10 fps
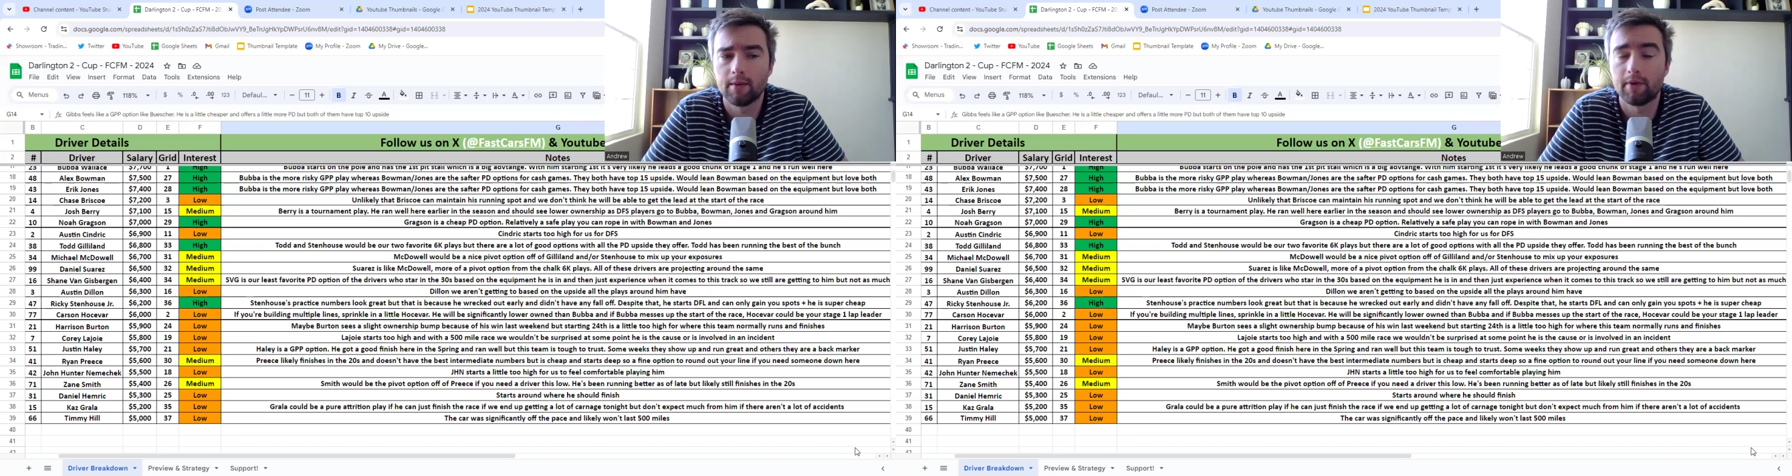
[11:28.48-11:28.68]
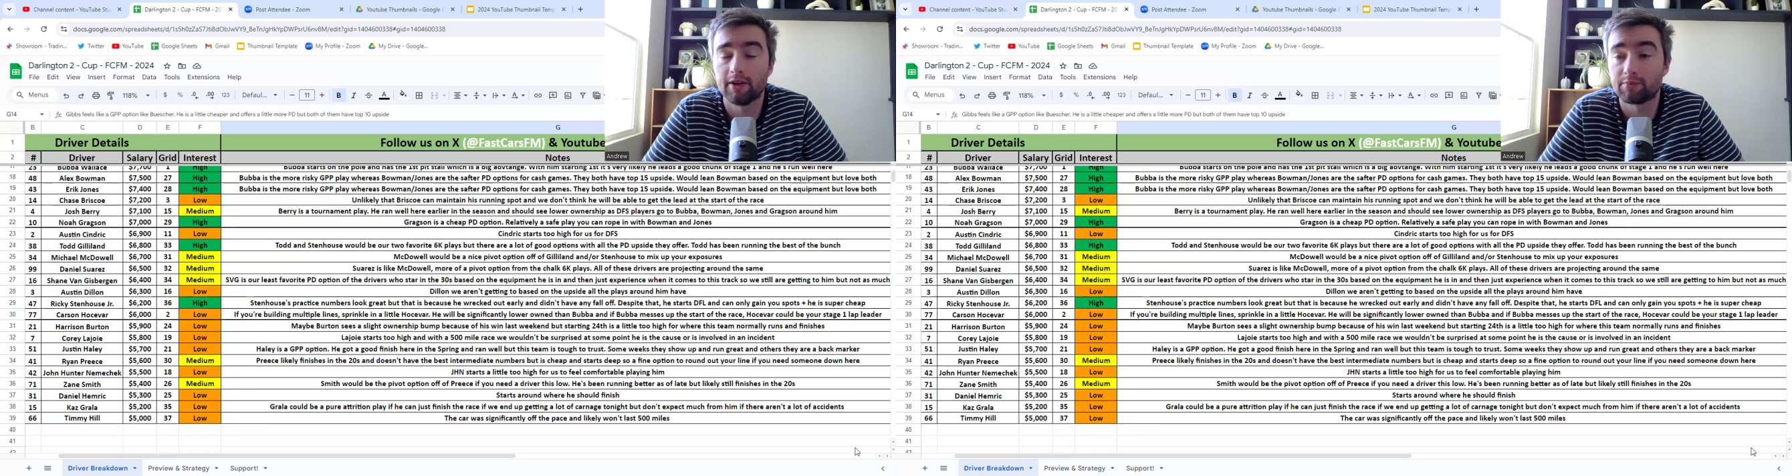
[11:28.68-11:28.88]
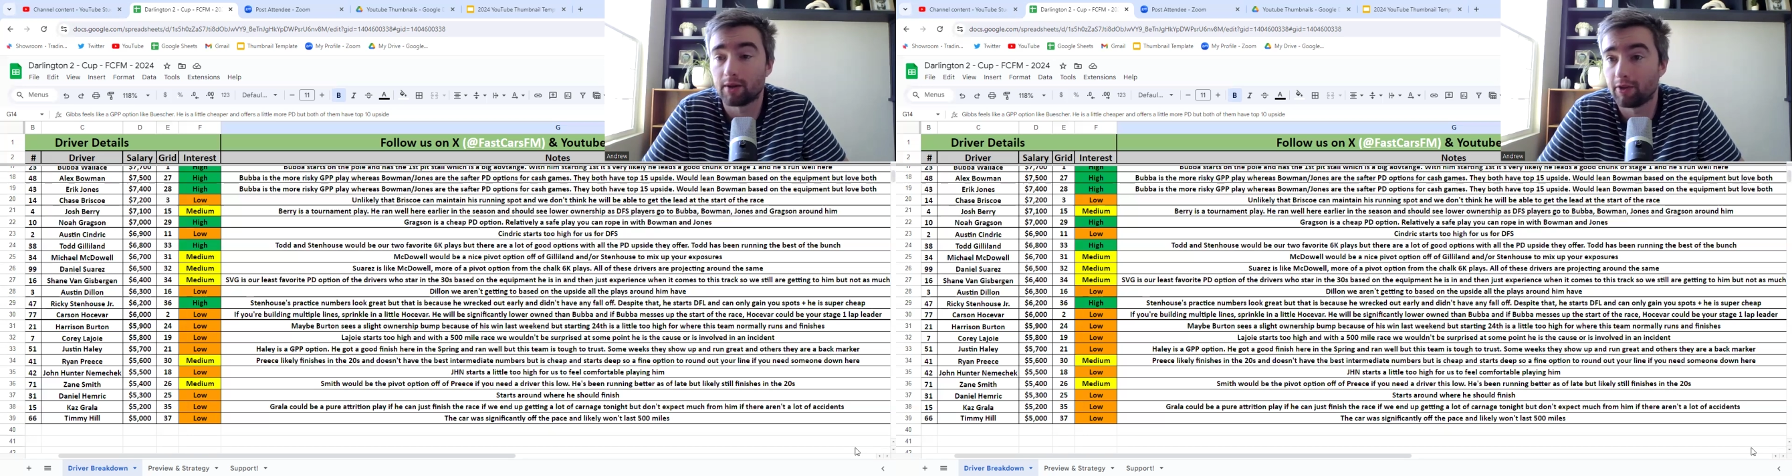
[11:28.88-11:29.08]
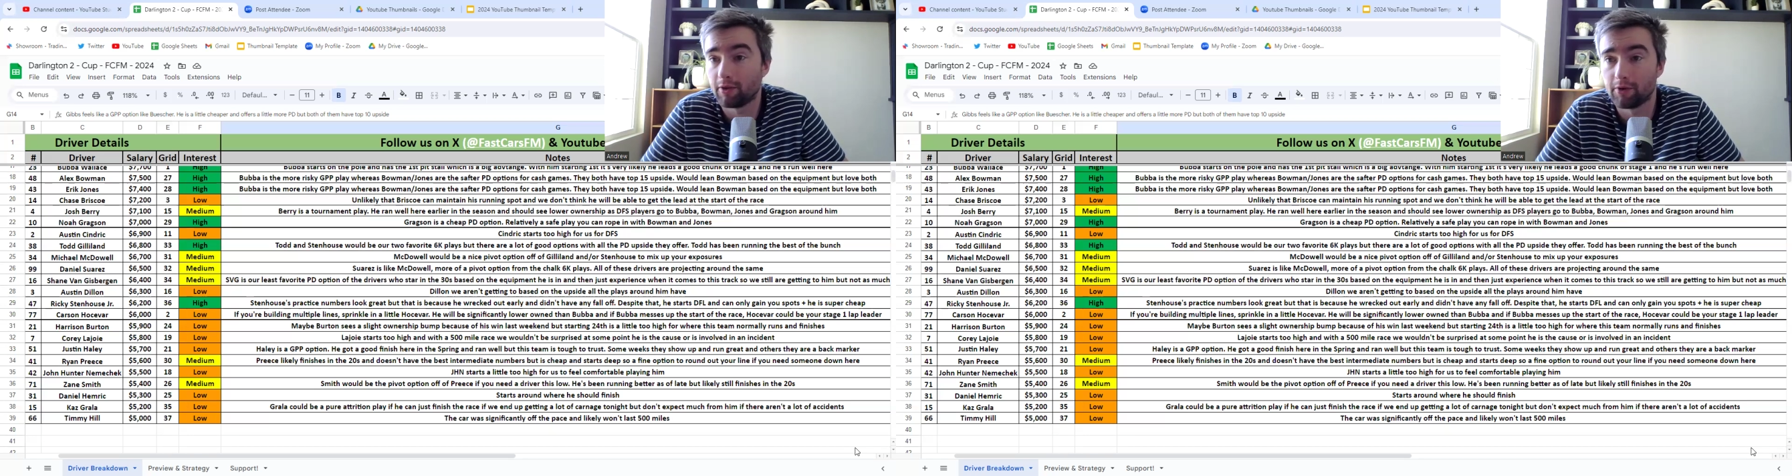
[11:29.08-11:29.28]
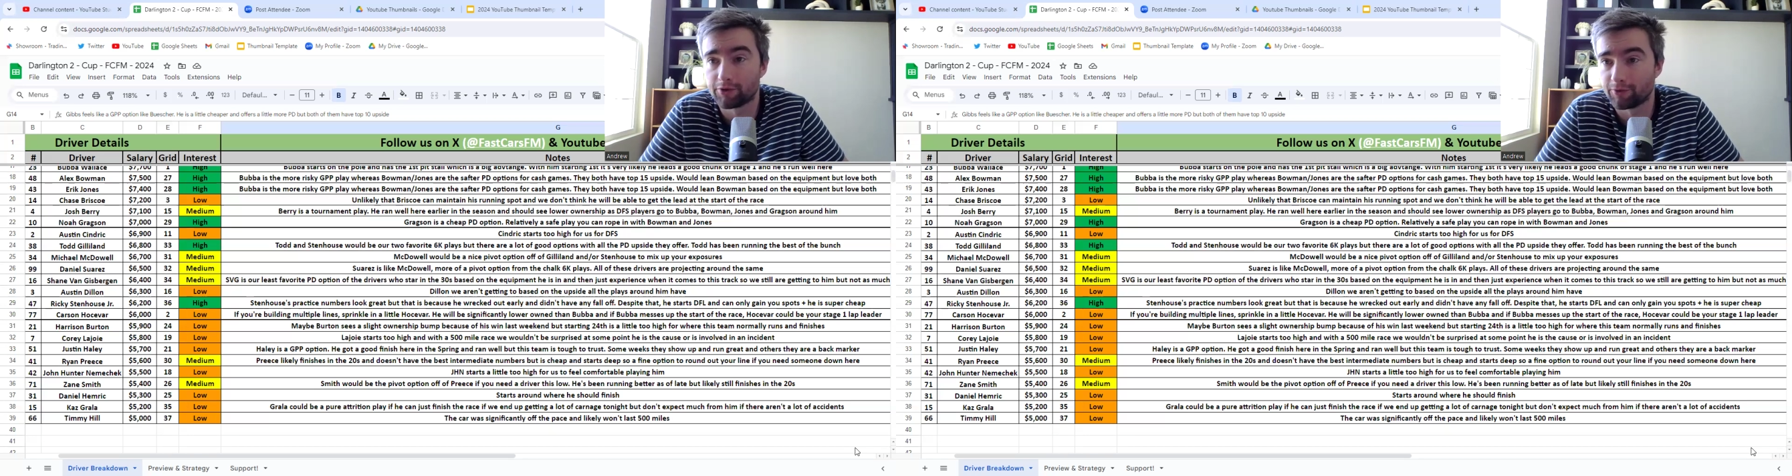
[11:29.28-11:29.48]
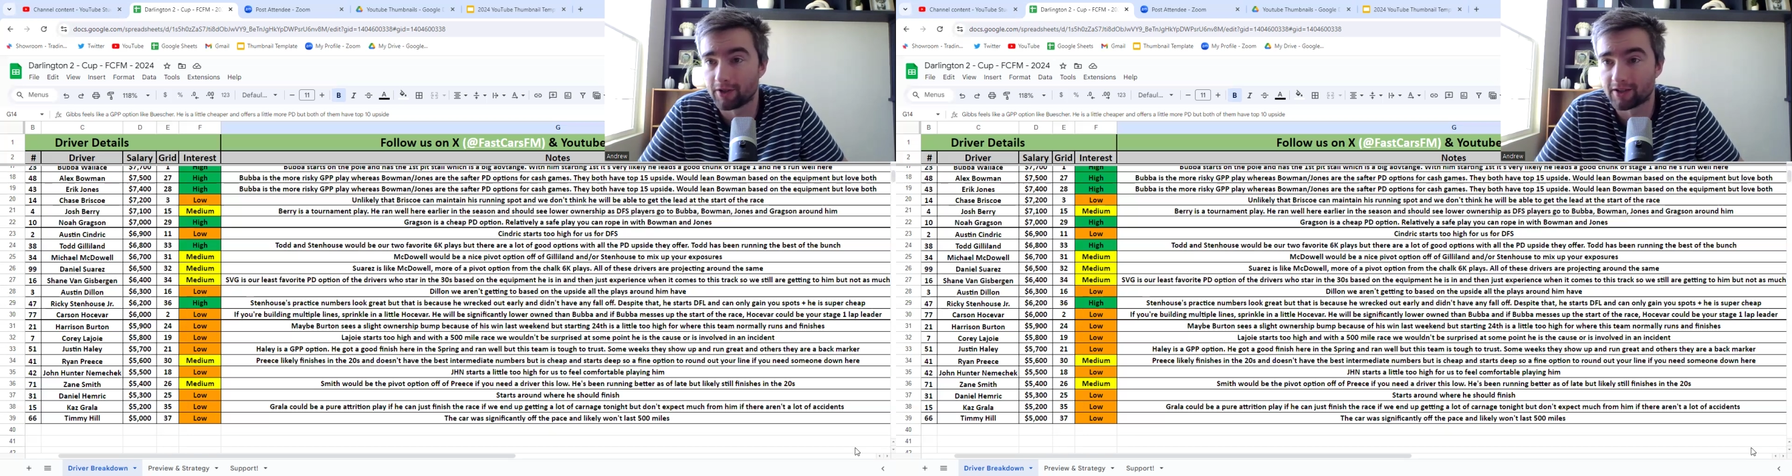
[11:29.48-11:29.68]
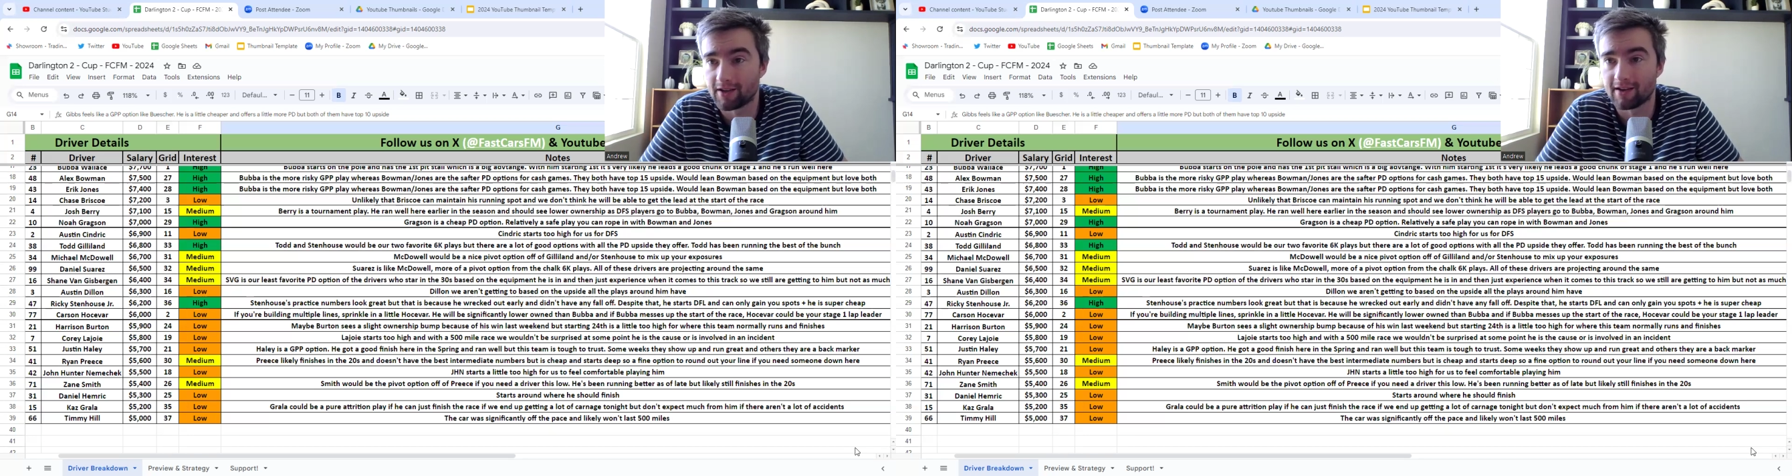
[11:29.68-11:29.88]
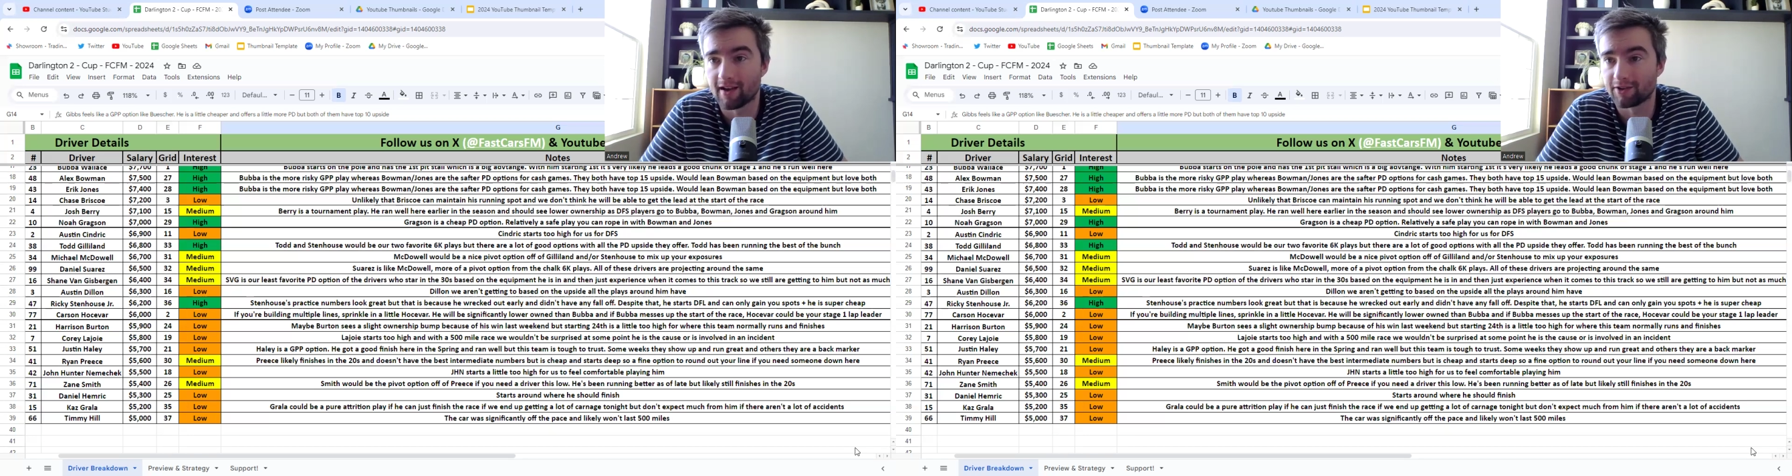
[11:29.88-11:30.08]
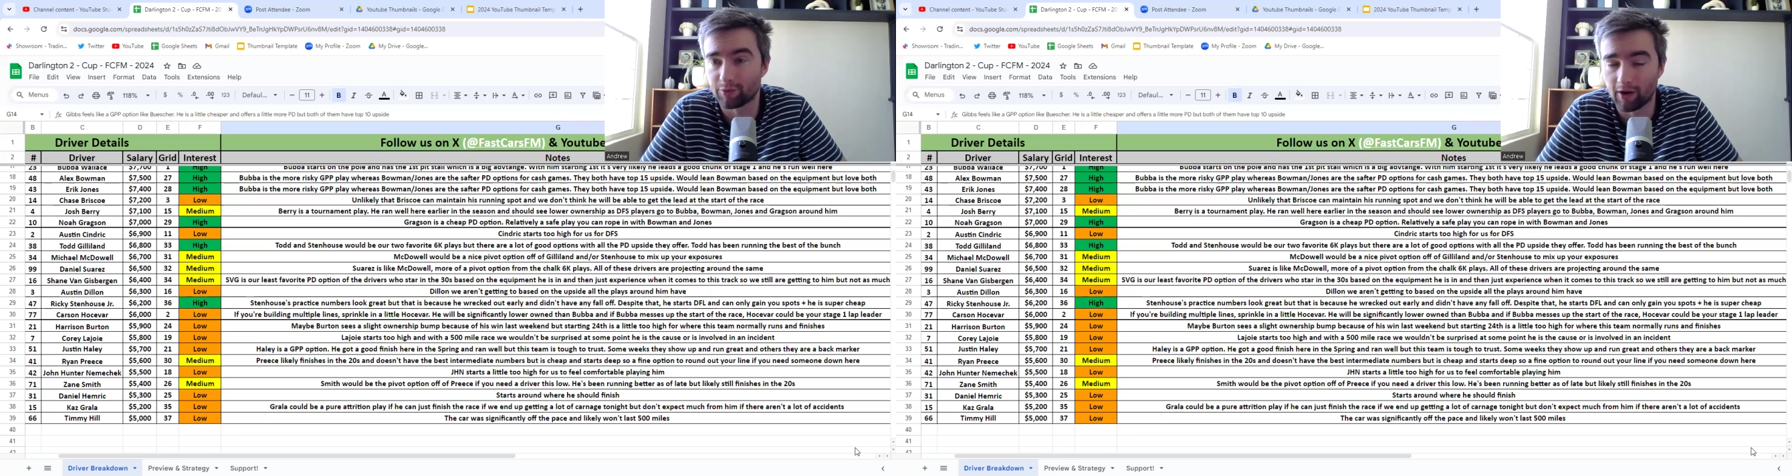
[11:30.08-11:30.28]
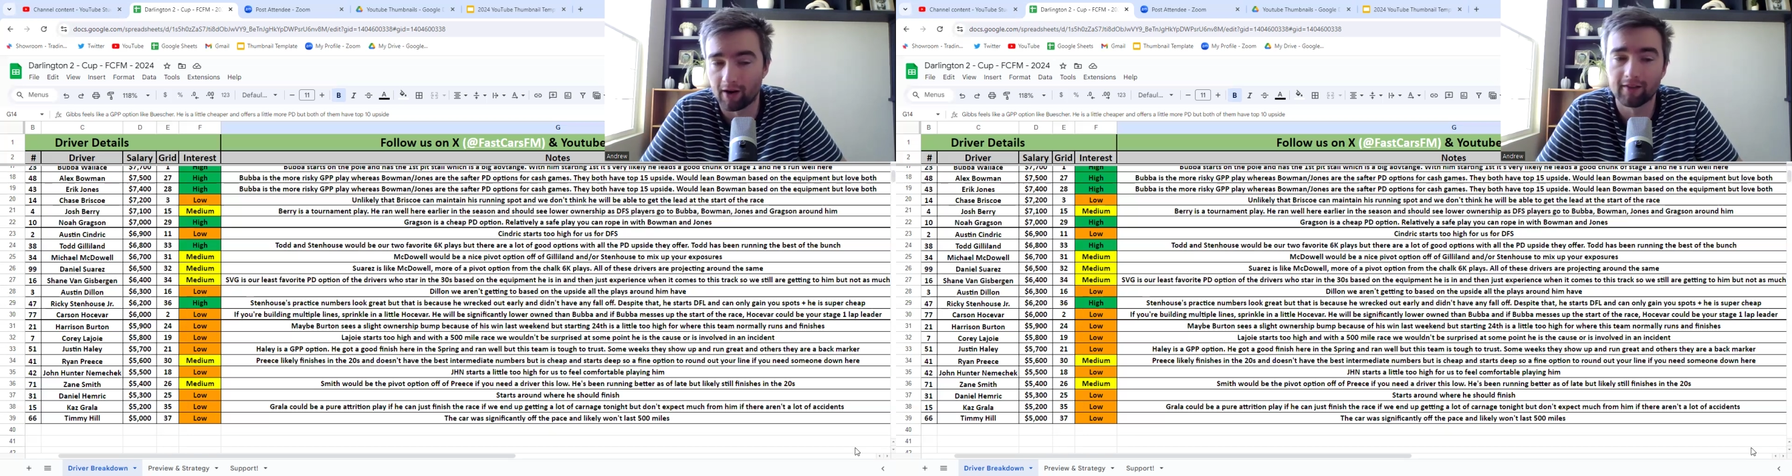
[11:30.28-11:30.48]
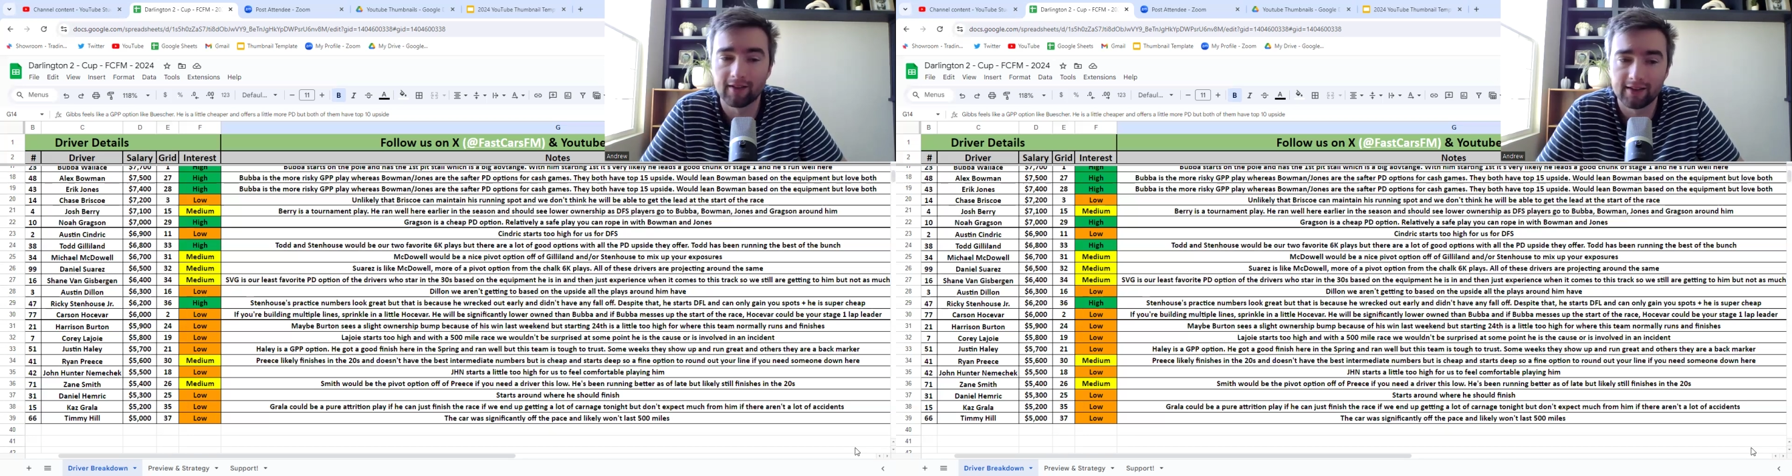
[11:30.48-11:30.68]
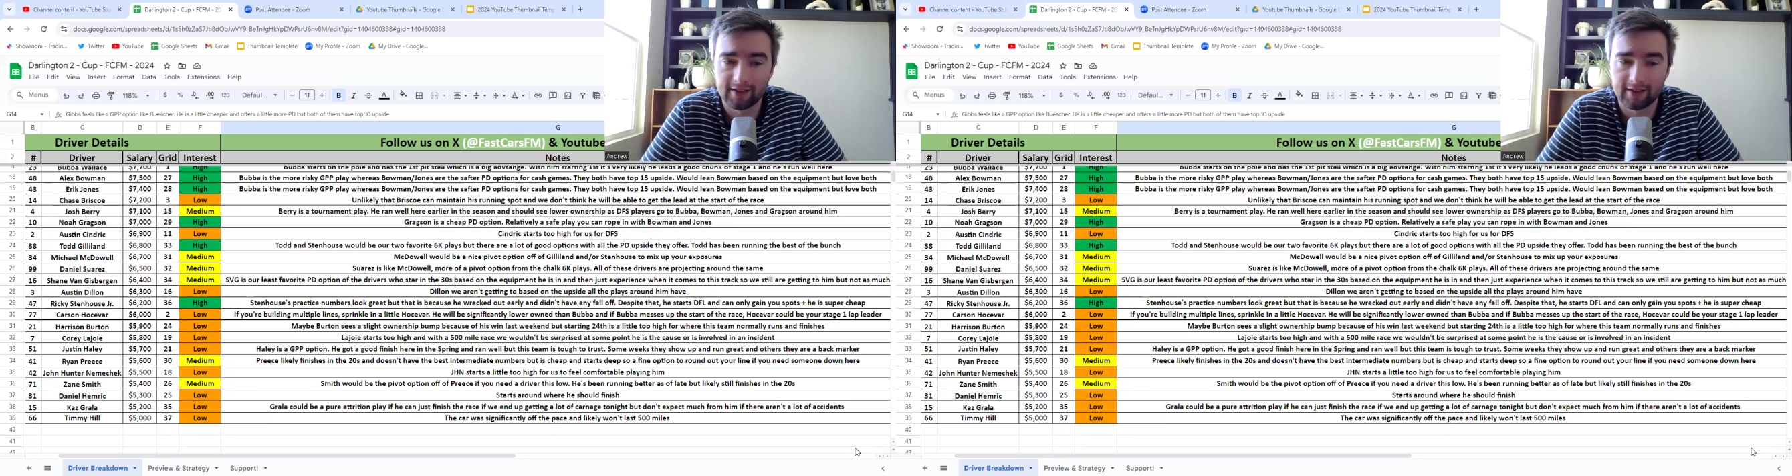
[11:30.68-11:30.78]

but he's probably the most risky as well.